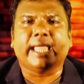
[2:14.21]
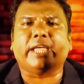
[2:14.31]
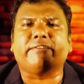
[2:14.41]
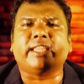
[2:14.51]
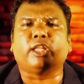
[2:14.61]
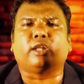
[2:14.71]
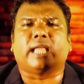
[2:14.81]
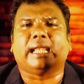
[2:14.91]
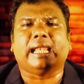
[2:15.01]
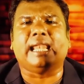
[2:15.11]
Even though
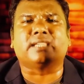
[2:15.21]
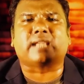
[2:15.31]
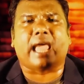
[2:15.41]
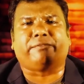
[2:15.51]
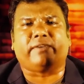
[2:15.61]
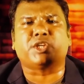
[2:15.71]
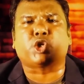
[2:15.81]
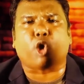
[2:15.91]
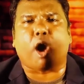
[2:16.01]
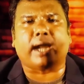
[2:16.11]
the lily's life is
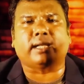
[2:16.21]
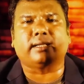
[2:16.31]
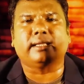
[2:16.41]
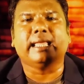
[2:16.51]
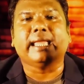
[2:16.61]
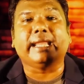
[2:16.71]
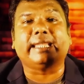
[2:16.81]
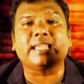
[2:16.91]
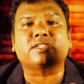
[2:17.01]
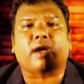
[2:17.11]
short, it
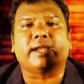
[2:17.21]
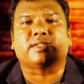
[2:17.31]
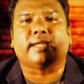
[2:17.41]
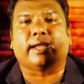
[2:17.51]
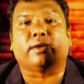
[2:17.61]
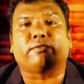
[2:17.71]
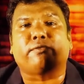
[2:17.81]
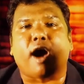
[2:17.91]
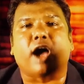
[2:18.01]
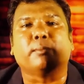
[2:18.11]
is considered
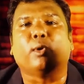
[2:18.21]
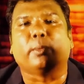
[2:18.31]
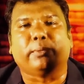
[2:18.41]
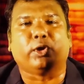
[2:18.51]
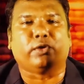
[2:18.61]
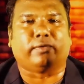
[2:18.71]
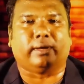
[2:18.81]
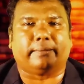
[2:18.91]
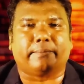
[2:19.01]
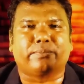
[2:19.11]
far more beautiful.